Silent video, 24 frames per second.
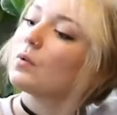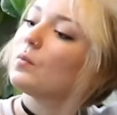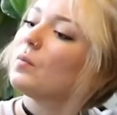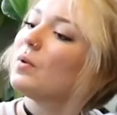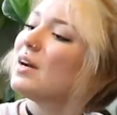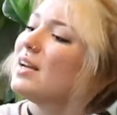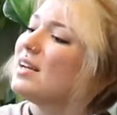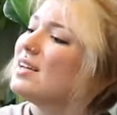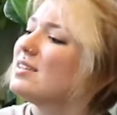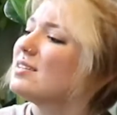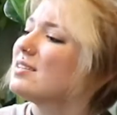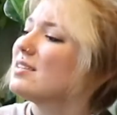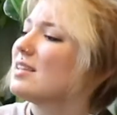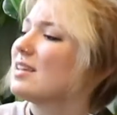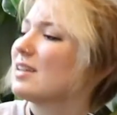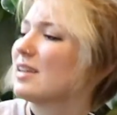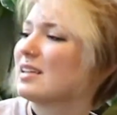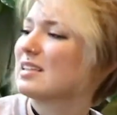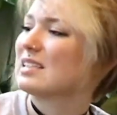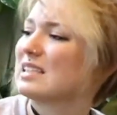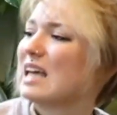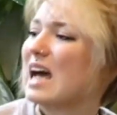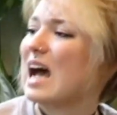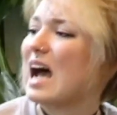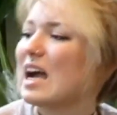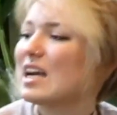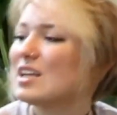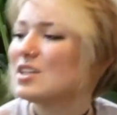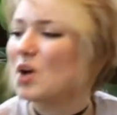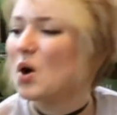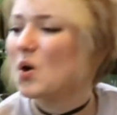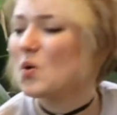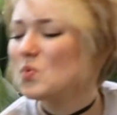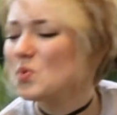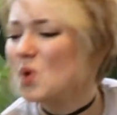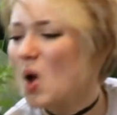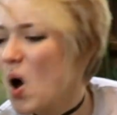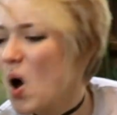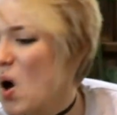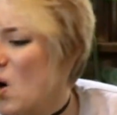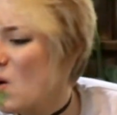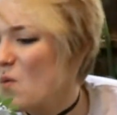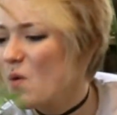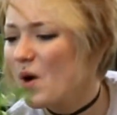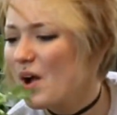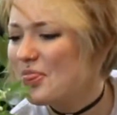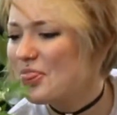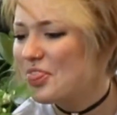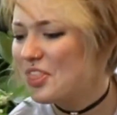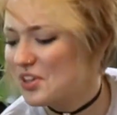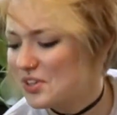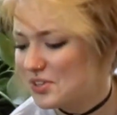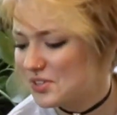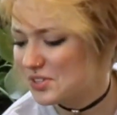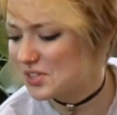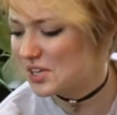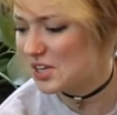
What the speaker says: What is this? I don't know what this